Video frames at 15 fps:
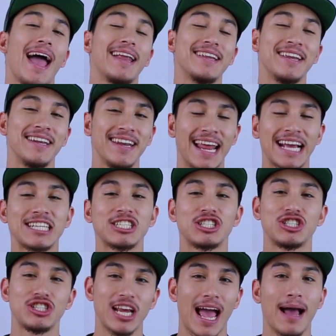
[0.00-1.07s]
and the
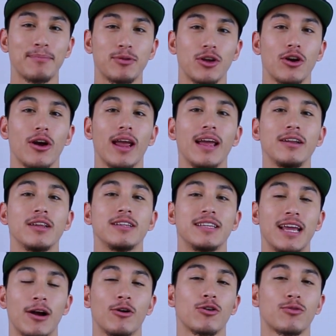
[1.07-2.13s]
next chapter in the
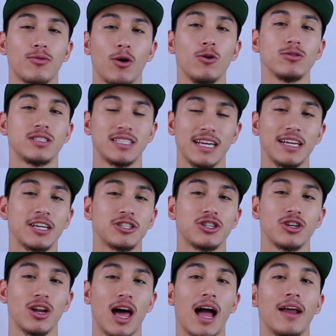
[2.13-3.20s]
Derrick Rose
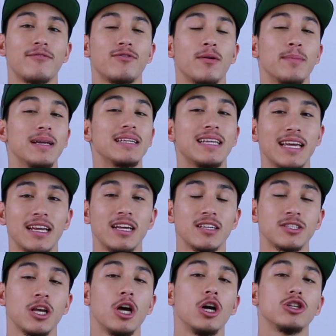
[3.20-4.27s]
signature line from
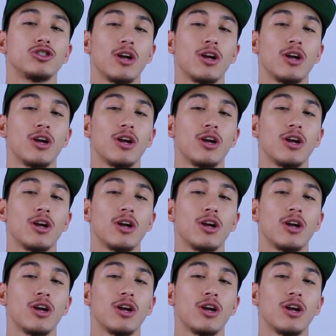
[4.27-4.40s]
Adidas